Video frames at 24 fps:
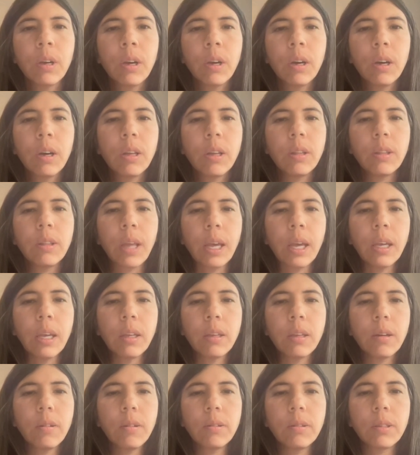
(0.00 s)
Knight
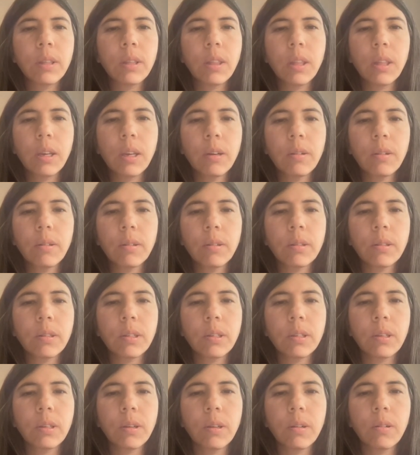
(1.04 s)
goes there,
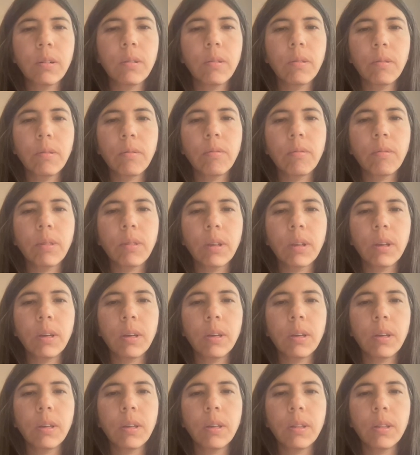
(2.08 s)
so
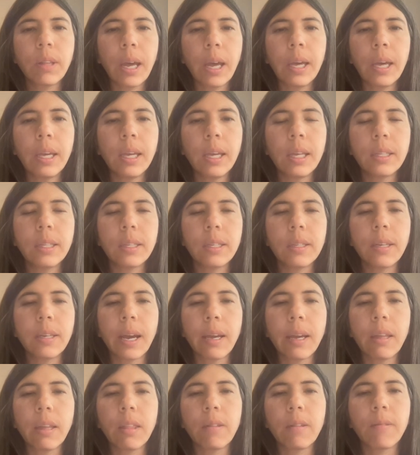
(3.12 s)
the knight is
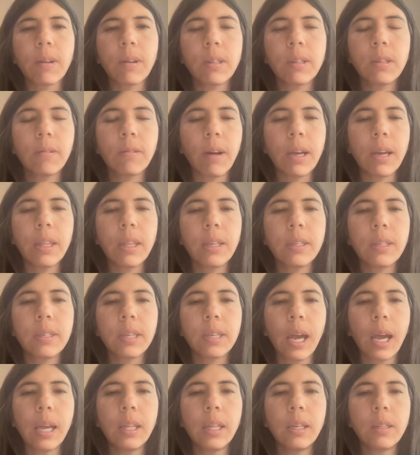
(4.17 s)
attacking the rook. So I
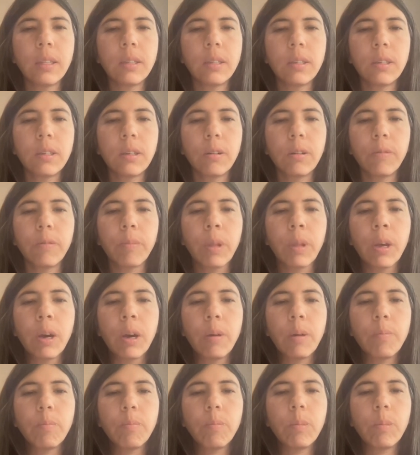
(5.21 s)
decided to
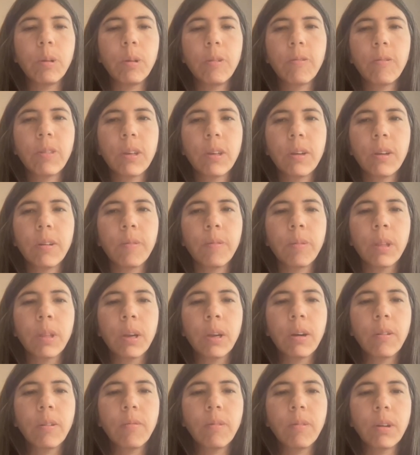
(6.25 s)
move the
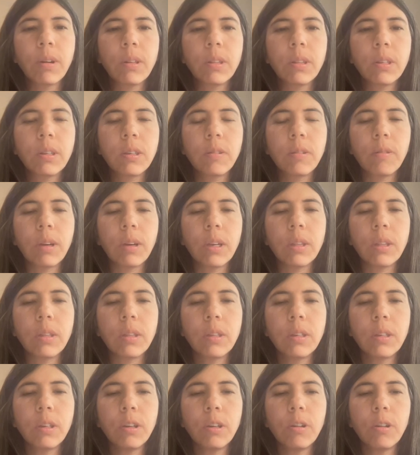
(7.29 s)
rook to
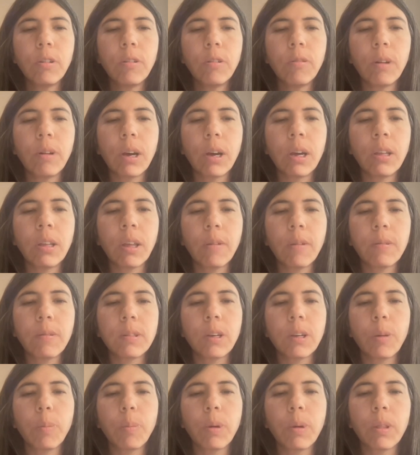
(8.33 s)
e2, and I was
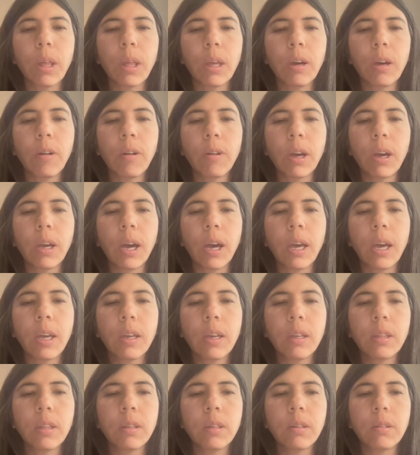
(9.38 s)
hoping like, okay, I
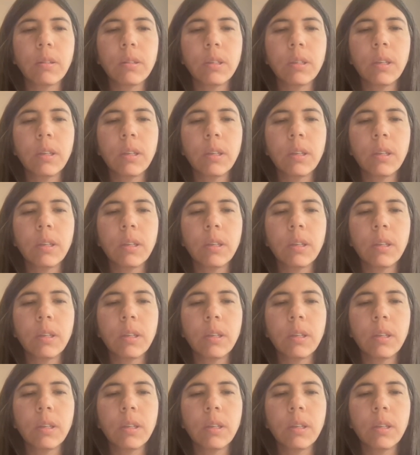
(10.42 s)
can just